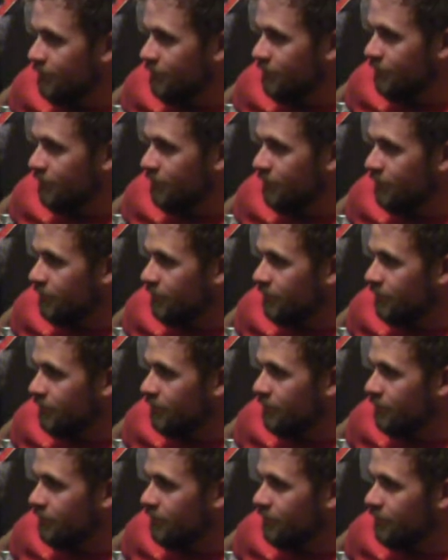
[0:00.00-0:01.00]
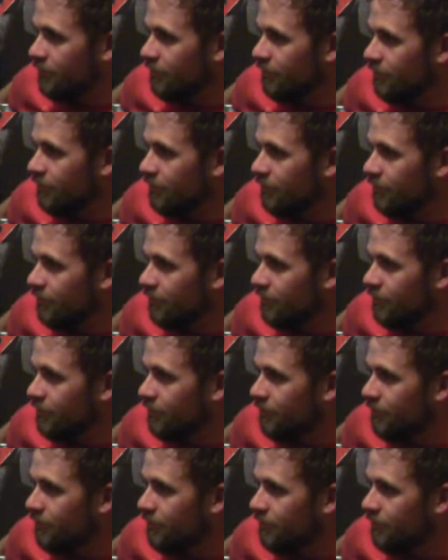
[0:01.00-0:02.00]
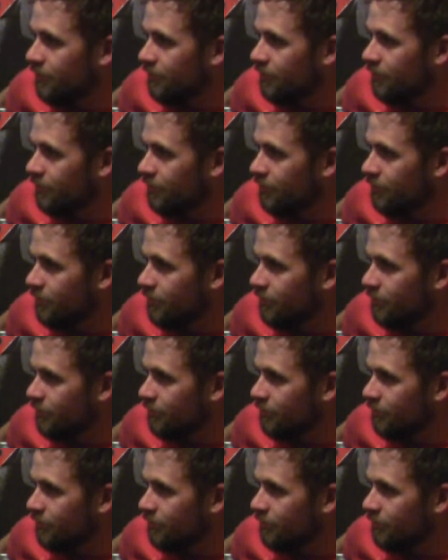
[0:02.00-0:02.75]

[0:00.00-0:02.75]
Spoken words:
This person isn't speaking.